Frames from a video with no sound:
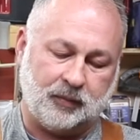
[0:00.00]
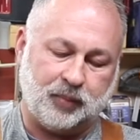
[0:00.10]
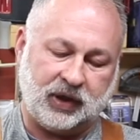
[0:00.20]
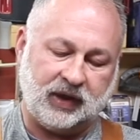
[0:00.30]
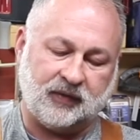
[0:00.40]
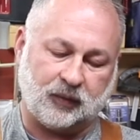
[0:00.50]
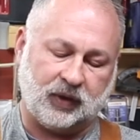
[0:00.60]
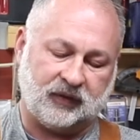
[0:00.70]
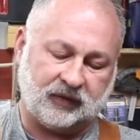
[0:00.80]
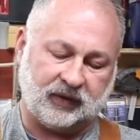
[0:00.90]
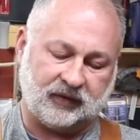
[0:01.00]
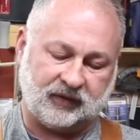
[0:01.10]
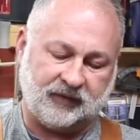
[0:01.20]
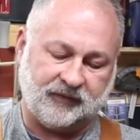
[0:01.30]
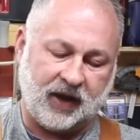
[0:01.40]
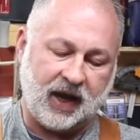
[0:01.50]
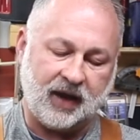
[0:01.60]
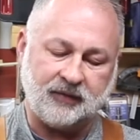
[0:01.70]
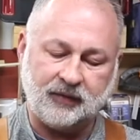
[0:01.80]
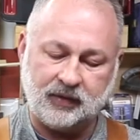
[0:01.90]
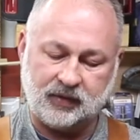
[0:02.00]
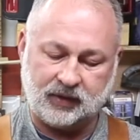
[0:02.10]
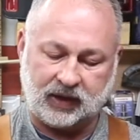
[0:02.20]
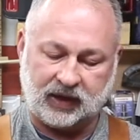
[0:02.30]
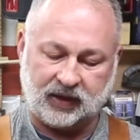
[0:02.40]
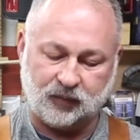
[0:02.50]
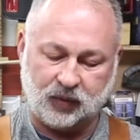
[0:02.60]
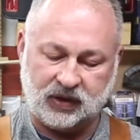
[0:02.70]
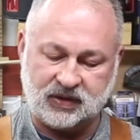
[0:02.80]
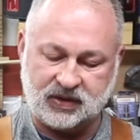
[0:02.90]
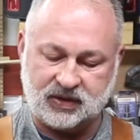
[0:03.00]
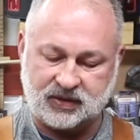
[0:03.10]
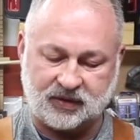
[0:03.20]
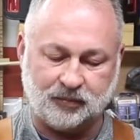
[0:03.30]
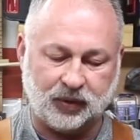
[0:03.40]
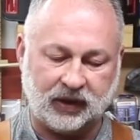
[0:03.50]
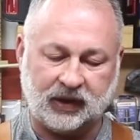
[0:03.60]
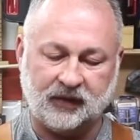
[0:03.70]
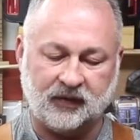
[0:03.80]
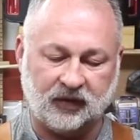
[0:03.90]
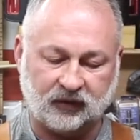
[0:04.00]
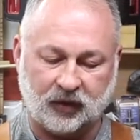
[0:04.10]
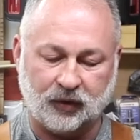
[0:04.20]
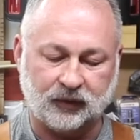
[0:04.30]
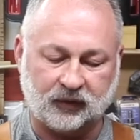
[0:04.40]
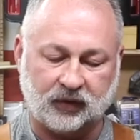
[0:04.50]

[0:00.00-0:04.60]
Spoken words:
P365, and we just completed this holster.